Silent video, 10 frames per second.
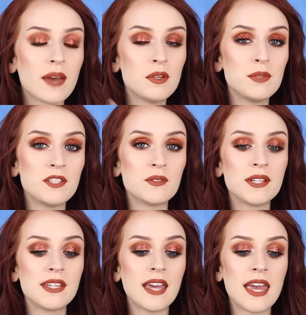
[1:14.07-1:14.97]
I'm gonna be
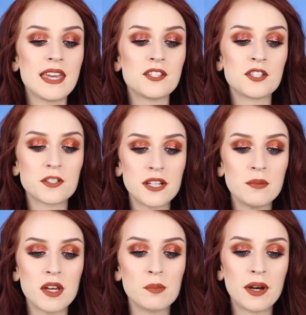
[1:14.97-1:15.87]
doing a
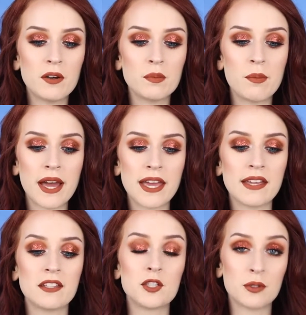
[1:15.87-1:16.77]
stream about
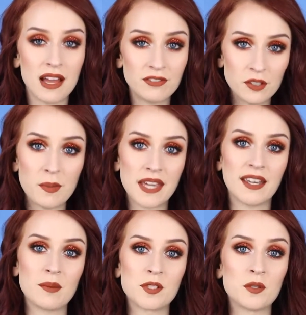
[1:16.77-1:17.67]
my travel
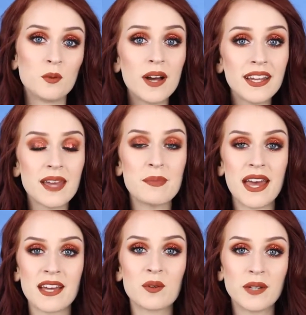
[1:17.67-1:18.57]
makeup. So what I
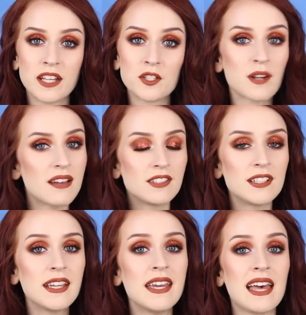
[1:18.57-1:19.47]
pack when I
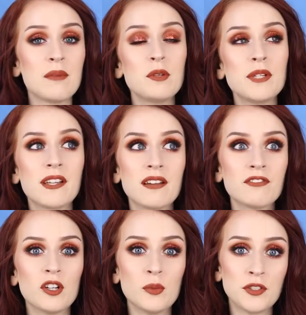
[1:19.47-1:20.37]
travel. I'm gonna be gone
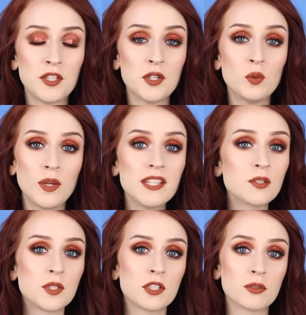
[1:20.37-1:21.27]
for almost 2
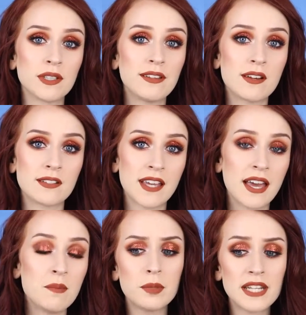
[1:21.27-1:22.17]
weeks, which is a really long
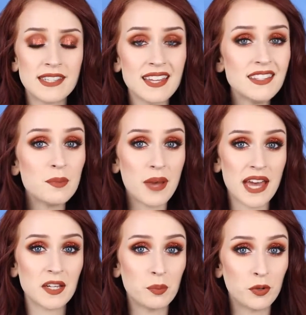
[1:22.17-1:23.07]
time, but I tend to
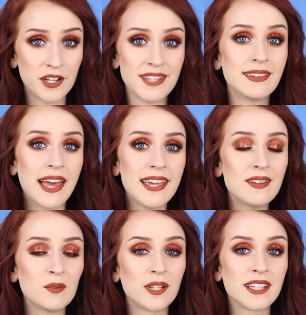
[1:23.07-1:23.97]
pack pretty
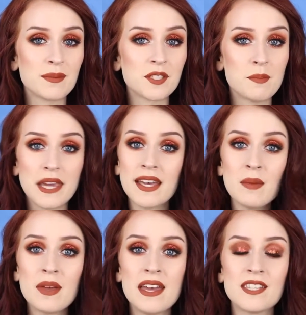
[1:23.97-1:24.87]
light when it comes to
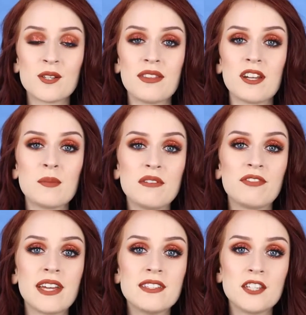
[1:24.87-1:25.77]
makeup, so I thought it'd be
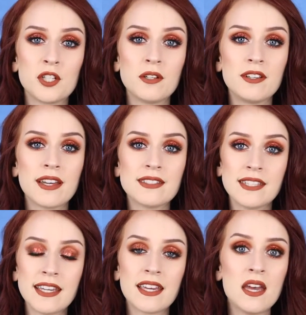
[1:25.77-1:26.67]
fun to show you guys
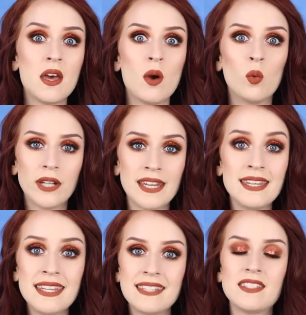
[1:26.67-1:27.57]
like what I
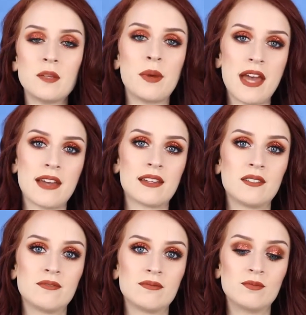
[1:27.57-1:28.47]
need to
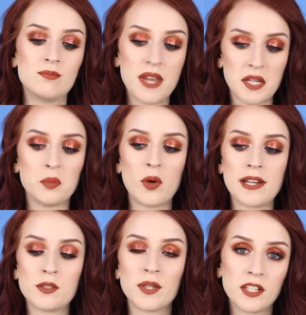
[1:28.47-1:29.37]
pack
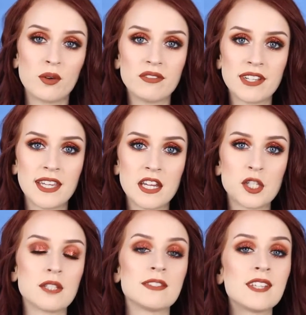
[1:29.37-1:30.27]
makeup-wise when I go on
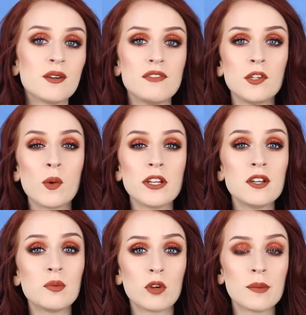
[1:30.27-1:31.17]
vacation. So if you wanna
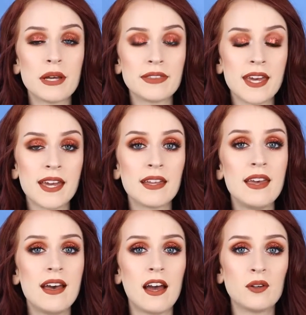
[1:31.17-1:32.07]
know more about that,
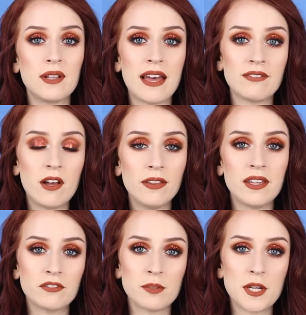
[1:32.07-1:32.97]
I will have all
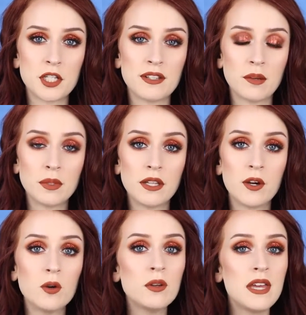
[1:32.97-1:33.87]
the information down
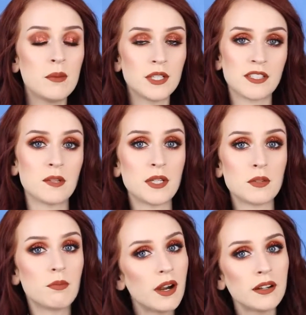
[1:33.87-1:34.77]
below, but it's gonna be
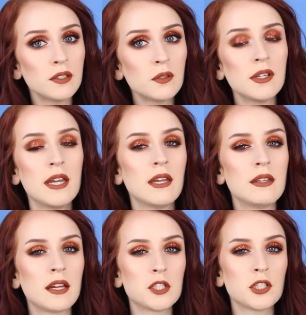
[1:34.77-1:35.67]
tomorrow.
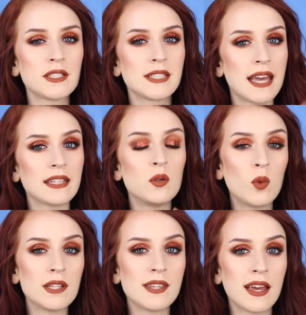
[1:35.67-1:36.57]
Not sure exactly
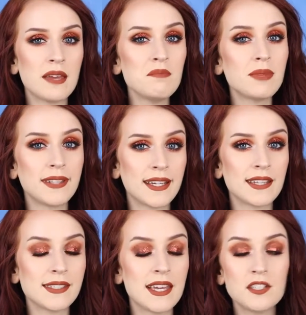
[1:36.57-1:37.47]
what time, but like
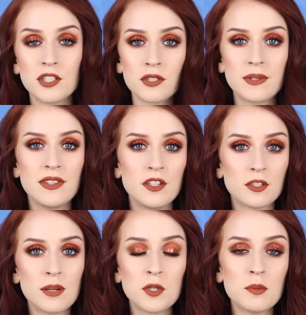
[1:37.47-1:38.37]
I said, just read the
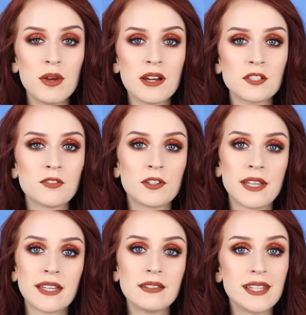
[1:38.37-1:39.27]
description box for
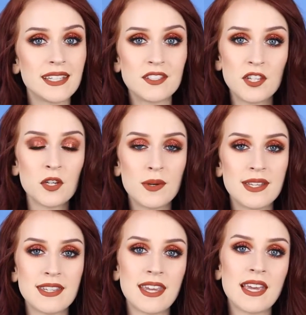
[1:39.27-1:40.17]
like a link to
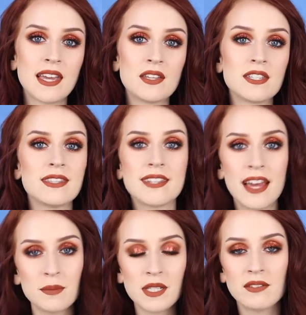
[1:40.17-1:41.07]
it and the
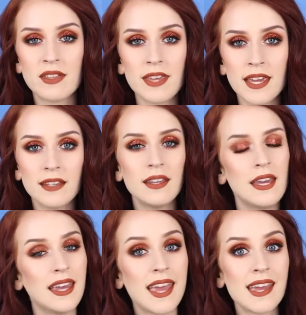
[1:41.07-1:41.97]
times and everything,
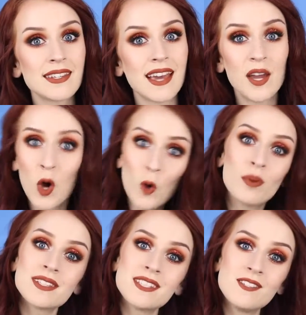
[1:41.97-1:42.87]
and I hope
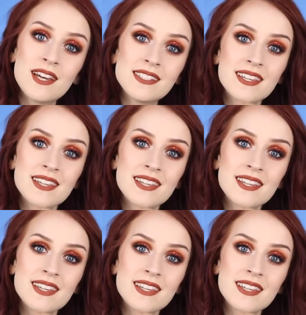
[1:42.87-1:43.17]
I'll see you guys